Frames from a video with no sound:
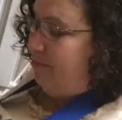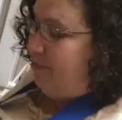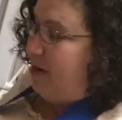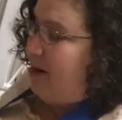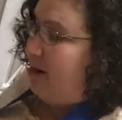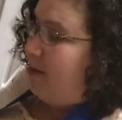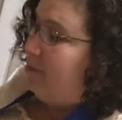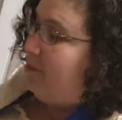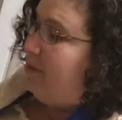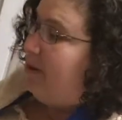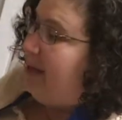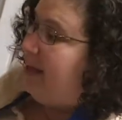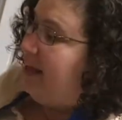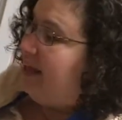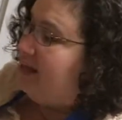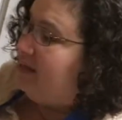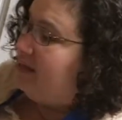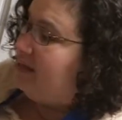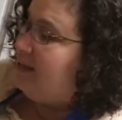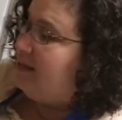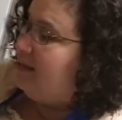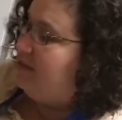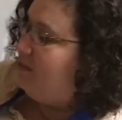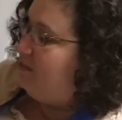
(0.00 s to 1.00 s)
Our
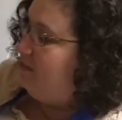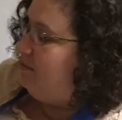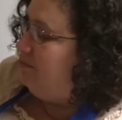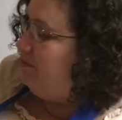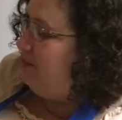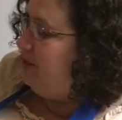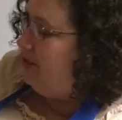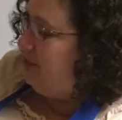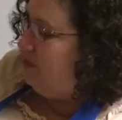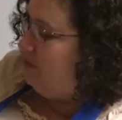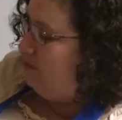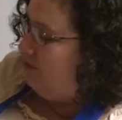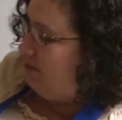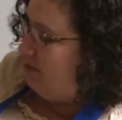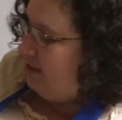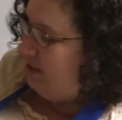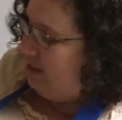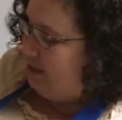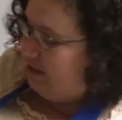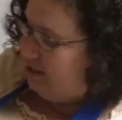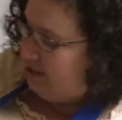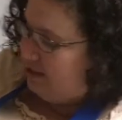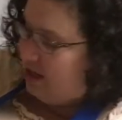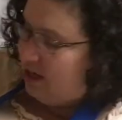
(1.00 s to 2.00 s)
pan is at medium
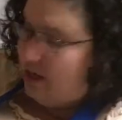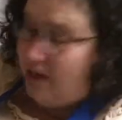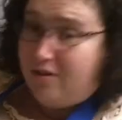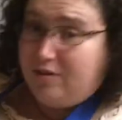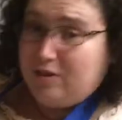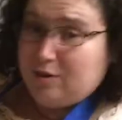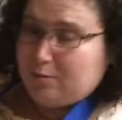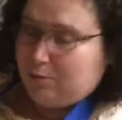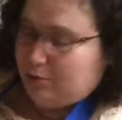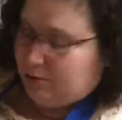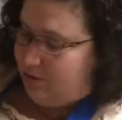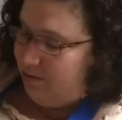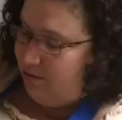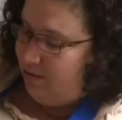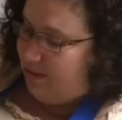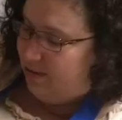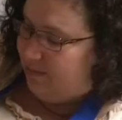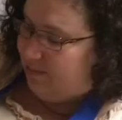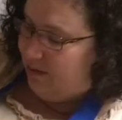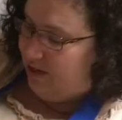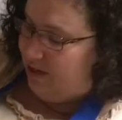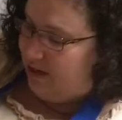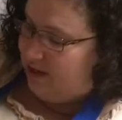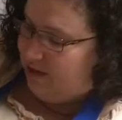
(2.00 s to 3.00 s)
heat. We're putting
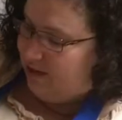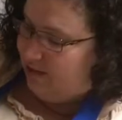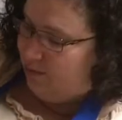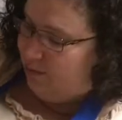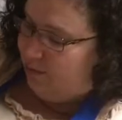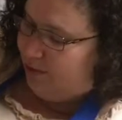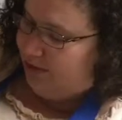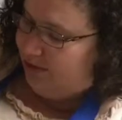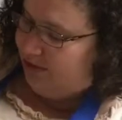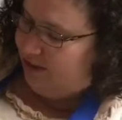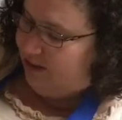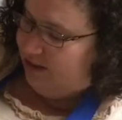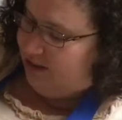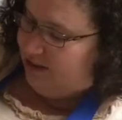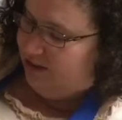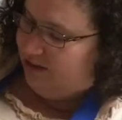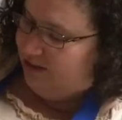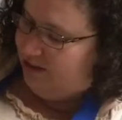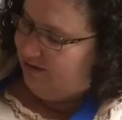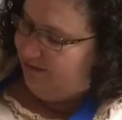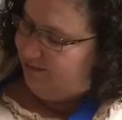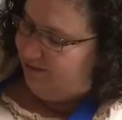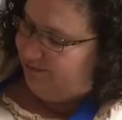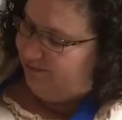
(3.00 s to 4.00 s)
some olive oil
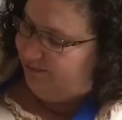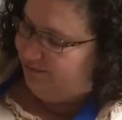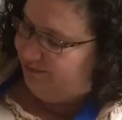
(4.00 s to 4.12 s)
here.